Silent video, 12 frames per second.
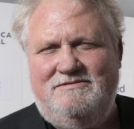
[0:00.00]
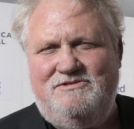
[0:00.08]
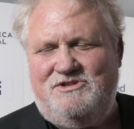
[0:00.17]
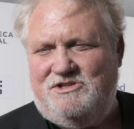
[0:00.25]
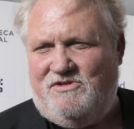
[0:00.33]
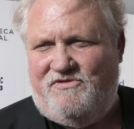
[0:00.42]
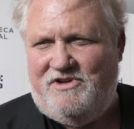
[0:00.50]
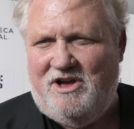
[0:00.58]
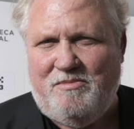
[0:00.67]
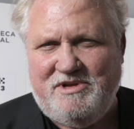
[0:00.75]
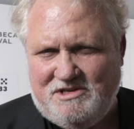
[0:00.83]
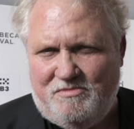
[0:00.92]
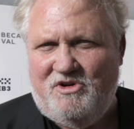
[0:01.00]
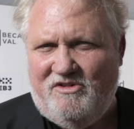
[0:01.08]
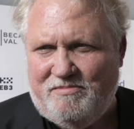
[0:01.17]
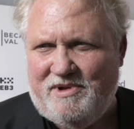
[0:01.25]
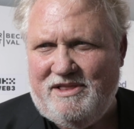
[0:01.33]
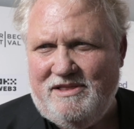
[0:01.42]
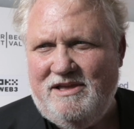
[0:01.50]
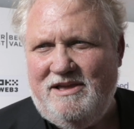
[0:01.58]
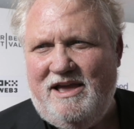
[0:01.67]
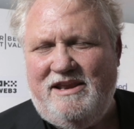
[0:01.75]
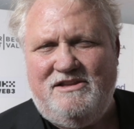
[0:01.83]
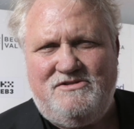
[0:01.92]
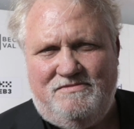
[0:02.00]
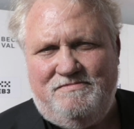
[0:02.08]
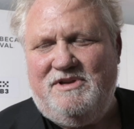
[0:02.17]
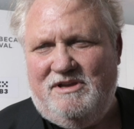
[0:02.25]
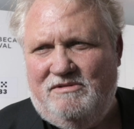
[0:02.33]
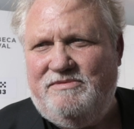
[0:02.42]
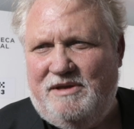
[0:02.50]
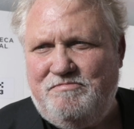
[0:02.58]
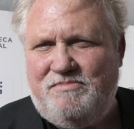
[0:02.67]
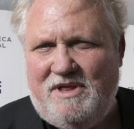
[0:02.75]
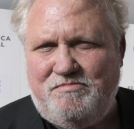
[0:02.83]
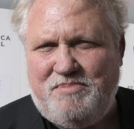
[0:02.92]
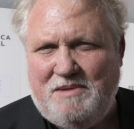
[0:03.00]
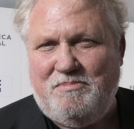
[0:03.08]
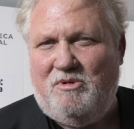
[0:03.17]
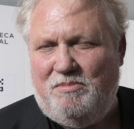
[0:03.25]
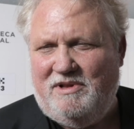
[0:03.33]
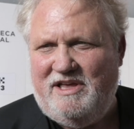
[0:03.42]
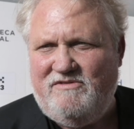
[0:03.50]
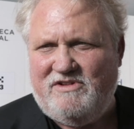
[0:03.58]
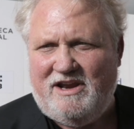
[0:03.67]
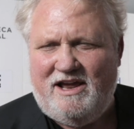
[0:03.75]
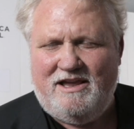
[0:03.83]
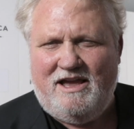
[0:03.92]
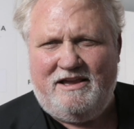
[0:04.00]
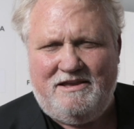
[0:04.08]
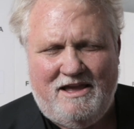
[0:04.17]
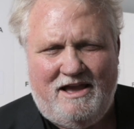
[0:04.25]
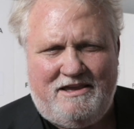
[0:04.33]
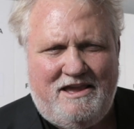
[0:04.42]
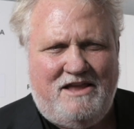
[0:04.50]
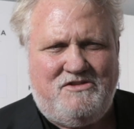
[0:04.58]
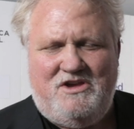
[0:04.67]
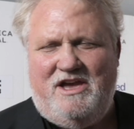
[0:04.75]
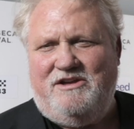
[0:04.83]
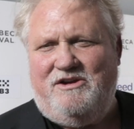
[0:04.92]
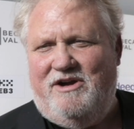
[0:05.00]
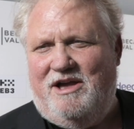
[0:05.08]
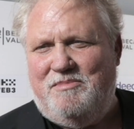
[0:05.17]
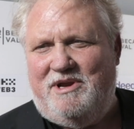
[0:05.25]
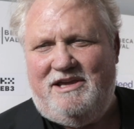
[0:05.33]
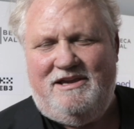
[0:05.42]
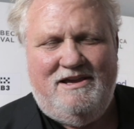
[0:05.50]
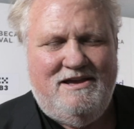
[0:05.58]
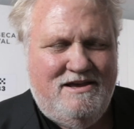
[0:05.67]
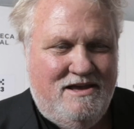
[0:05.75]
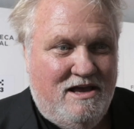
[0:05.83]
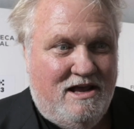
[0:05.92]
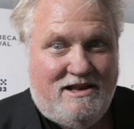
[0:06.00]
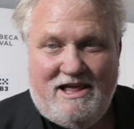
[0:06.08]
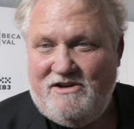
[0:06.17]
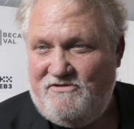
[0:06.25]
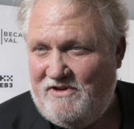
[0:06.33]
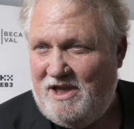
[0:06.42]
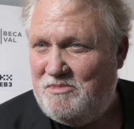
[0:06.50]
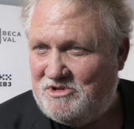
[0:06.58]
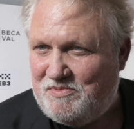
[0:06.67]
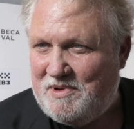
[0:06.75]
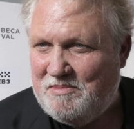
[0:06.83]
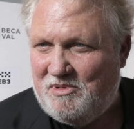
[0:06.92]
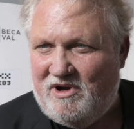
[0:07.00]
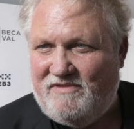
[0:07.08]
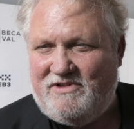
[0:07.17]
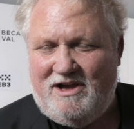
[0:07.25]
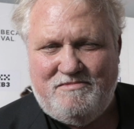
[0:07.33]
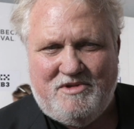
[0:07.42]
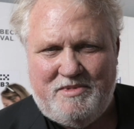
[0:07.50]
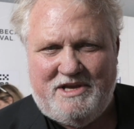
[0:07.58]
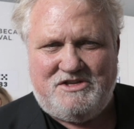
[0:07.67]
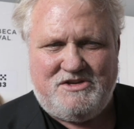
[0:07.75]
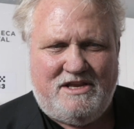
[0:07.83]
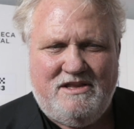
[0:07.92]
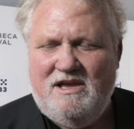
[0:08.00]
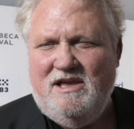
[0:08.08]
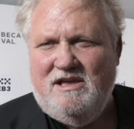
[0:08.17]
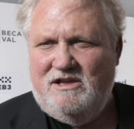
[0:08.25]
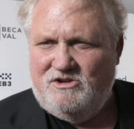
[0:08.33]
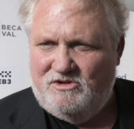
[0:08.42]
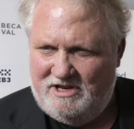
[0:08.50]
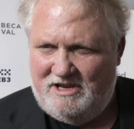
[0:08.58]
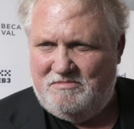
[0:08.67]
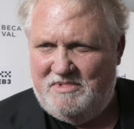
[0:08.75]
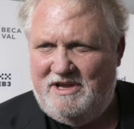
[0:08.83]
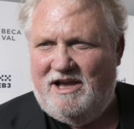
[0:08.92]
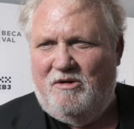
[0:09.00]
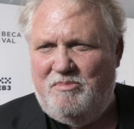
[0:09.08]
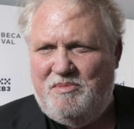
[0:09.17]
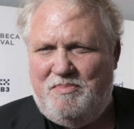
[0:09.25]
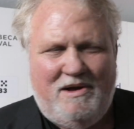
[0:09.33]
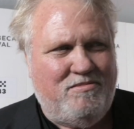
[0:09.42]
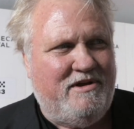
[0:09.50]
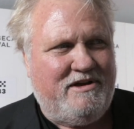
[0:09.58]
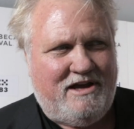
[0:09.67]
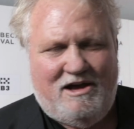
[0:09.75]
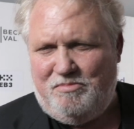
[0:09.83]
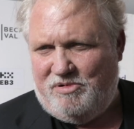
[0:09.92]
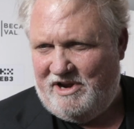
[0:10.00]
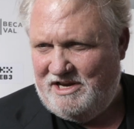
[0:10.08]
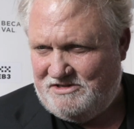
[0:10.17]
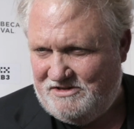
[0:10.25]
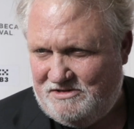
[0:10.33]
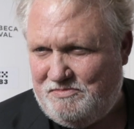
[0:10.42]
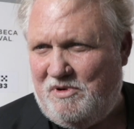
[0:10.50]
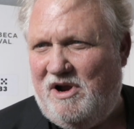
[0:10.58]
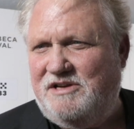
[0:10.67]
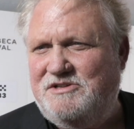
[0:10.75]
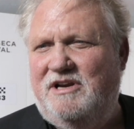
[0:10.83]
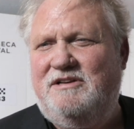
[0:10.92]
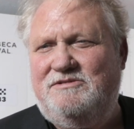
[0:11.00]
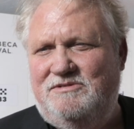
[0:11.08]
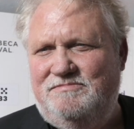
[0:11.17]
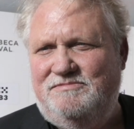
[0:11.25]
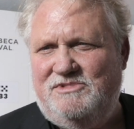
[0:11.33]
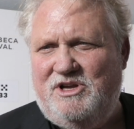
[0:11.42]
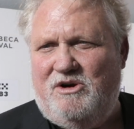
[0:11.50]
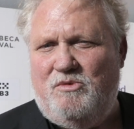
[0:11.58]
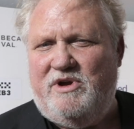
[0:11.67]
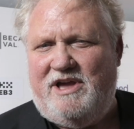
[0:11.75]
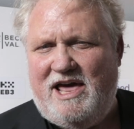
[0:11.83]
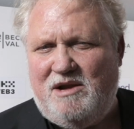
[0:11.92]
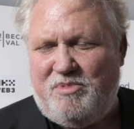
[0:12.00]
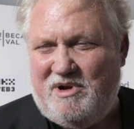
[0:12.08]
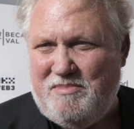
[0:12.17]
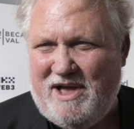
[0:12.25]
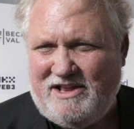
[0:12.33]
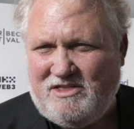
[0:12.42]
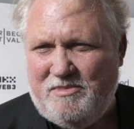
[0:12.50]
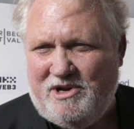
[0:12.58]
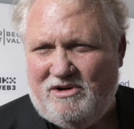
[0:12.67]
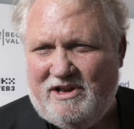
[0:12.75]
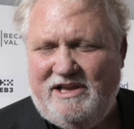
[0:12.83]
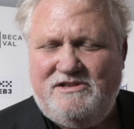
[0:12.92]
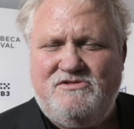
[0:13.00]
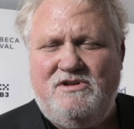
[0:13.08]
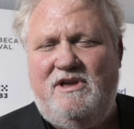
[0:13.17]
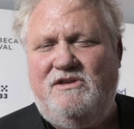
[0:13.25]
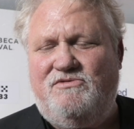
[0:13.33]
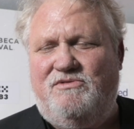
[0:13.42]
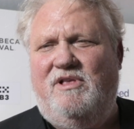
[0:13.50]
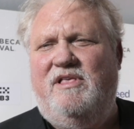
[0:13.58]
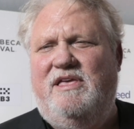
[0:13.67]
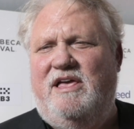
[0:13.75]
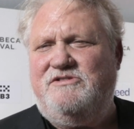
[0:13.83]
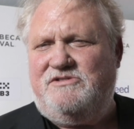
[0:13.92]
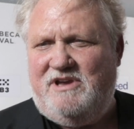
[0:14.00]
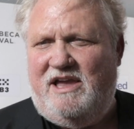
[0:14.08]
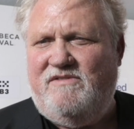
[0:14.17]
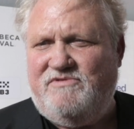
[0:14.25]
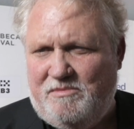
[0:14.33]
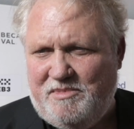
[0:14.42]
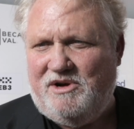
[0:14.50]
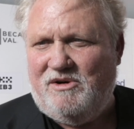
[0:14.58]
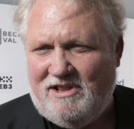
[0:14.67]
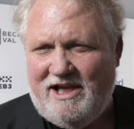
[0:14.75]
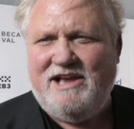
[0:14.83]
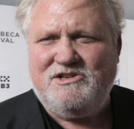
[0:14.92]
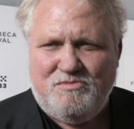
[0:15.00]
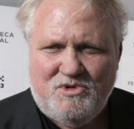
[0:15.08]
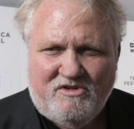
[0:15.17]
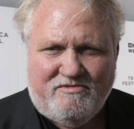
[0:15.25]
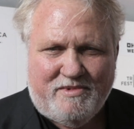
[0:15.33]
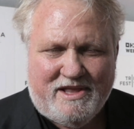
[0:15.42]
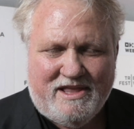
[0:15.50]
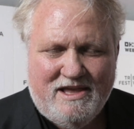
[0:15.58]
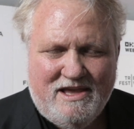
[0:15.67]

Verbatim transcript: just a film; it's a movement, and it's you know that, that people believe in. I, I I can't tell you how many. A lot of famous people have come to me and said, "You need me? I'll be public. I'll praise this project." you know, we got to bring back the middle class. It's, it's really a save the middle class movement